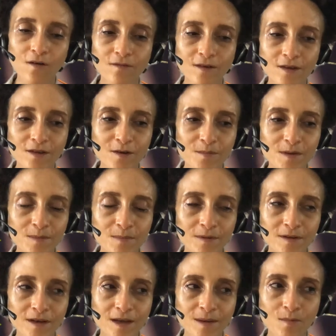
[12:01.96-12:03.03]
other people
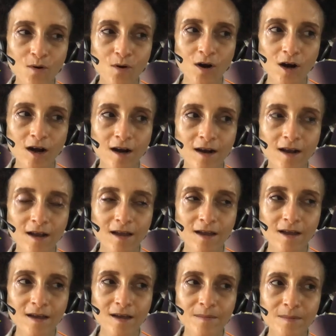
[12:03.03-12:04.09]
anymore
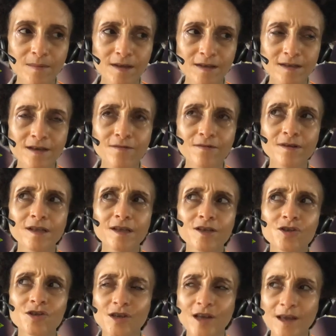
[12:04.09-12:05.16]
because they really
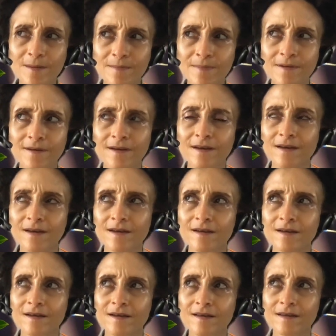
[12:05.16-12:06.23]
shape
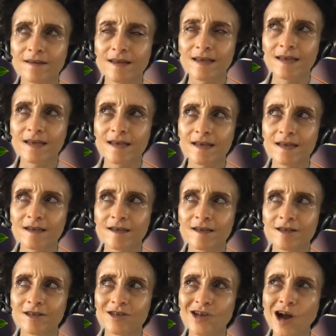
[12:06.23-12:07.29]
the
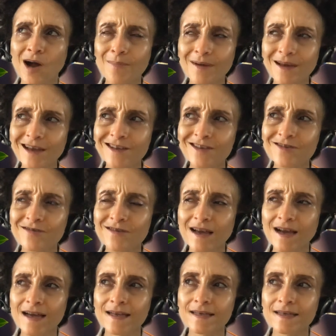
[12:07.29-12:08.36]
topics or the
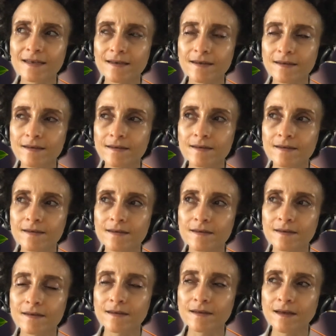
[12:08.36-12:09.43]
ideas
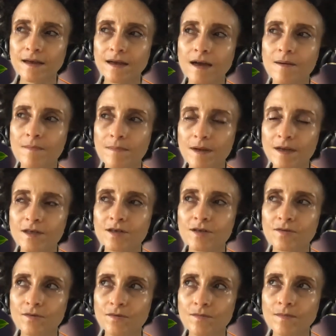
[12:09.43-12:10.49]
that come
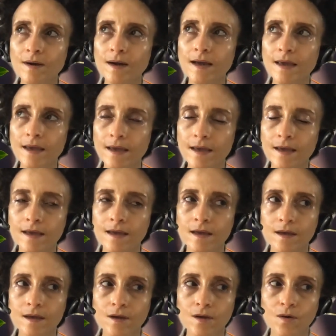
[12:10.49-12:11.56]
into my
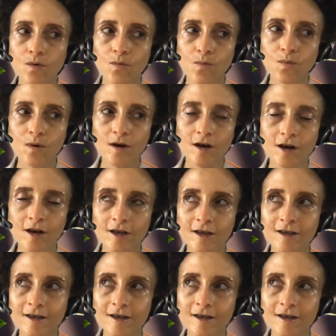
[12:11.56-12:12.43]
work.